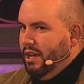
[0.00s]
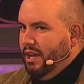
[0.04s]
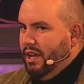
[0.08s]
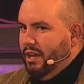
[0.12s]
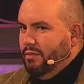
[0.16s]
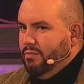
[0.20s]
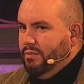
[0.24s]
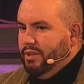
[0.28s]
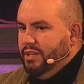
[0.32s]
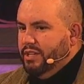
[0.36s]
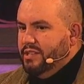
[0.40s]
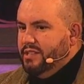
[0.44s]

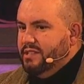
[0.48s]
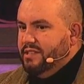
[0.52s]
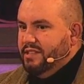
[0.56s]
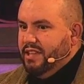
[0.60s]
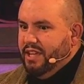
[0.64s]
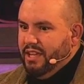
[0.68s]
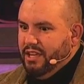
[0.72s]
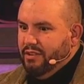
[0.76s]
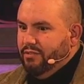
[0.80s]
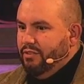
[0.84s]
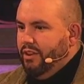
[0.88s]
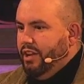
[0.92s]
And we are
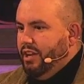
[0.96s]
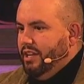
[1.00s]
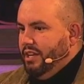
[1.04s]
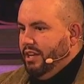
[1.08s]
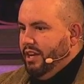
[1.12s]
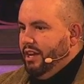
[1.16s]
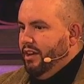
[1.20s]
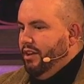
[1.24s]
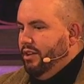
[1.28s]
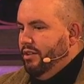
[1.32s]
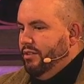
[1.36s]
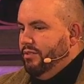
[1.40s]
seeing right
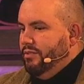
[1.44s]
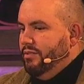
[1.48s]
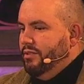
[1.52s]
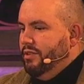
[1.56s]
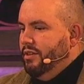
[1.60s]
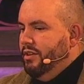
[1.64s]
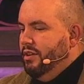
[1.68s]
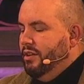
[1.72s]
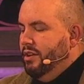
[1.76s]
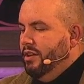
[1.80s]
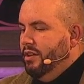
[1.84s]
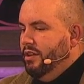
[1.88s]
now
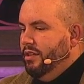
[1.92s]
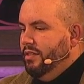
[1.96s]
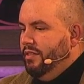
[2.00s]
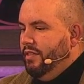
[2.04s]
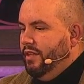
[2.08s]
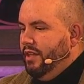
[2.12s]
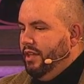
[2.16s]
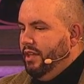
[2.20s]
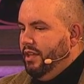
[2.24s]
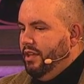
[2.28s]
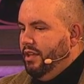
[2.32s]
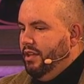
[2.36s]

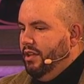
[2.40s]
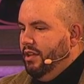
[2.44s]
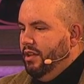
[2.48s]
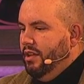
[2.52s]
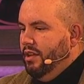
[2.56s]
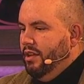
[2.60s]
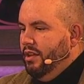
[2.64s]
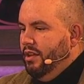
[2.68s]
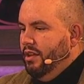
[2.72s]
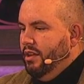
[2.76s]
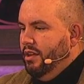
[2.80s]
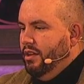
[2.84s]
the
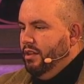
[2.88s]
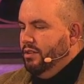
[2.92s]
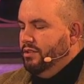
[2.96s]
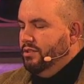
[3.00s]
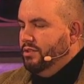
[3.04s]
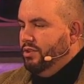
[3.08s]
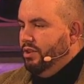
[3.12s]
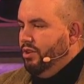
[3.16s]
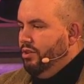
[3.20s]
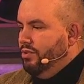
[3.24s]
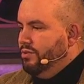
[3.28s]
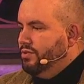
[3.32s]

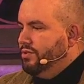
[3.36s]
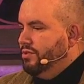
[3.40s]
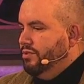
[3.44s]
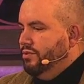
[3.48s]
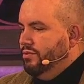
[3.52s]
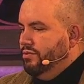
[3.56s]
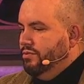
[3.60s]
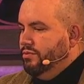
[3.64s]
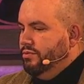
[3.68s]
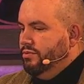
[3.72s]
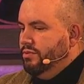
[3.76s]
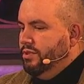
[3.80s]

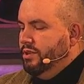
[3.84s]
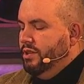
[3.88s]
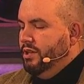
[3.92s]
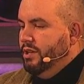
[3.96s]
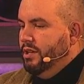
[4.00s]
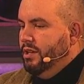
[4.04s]
total